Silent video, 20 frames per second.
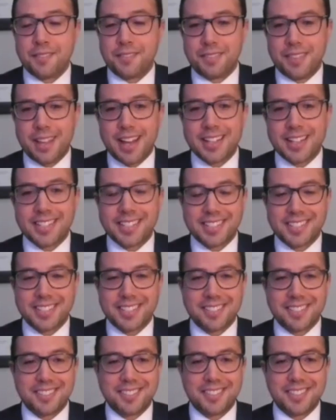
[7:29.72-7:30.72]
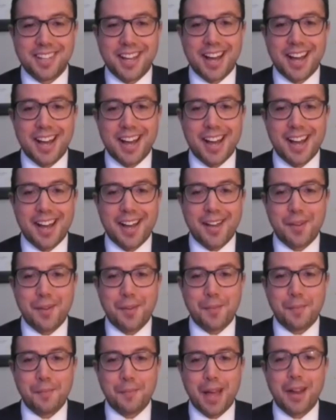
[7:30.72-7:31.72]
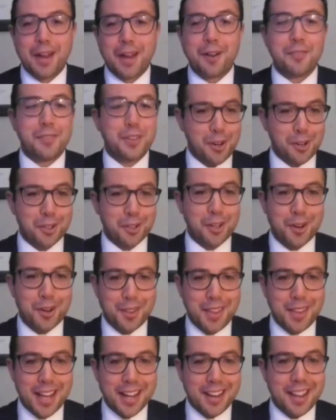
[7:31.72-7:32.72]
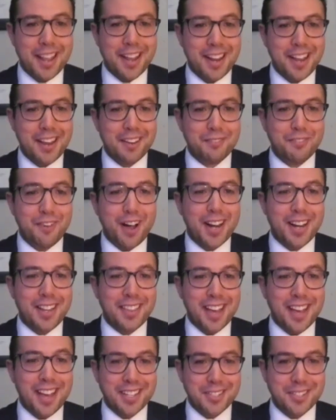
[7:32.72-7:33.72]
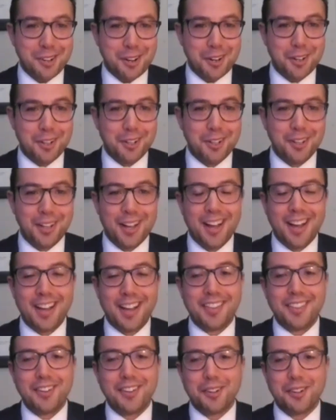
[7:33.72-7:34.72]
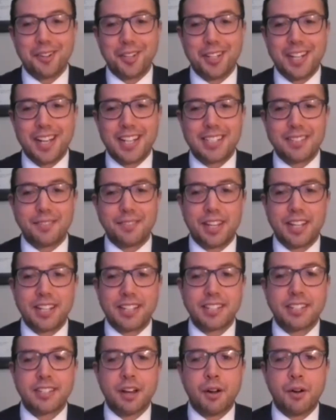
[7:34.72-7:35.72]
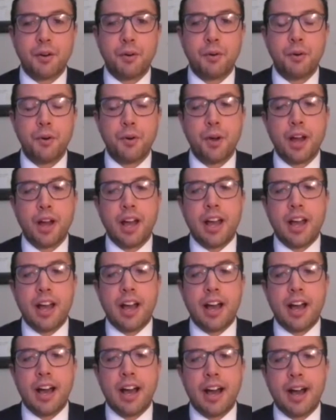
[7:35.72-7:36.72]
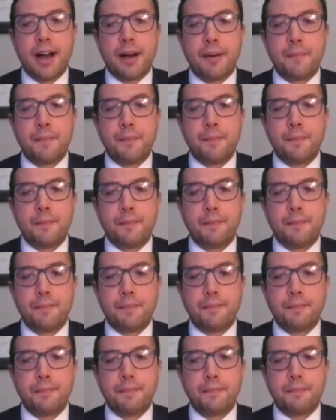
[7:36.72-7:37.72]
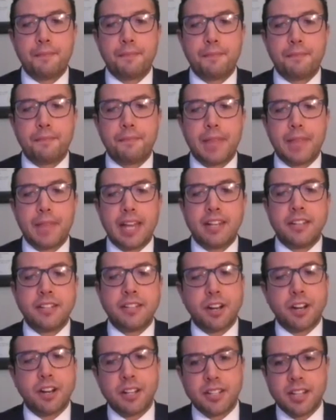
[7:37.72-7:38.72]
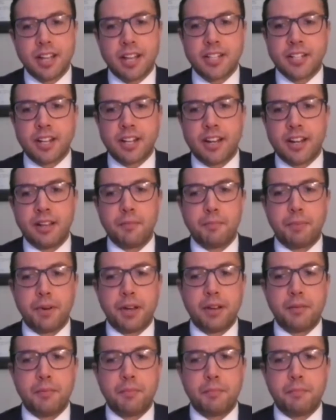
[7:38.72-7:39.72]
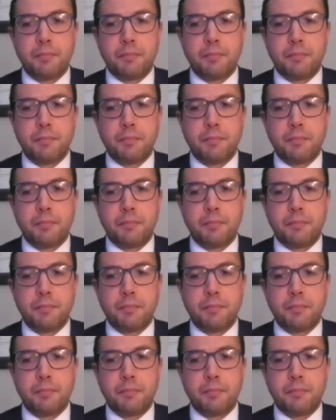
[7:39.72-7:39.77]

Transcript: that's, I don't think you're alone in that, in finding that struggle in the early days of this. So, and you started to touch on it, but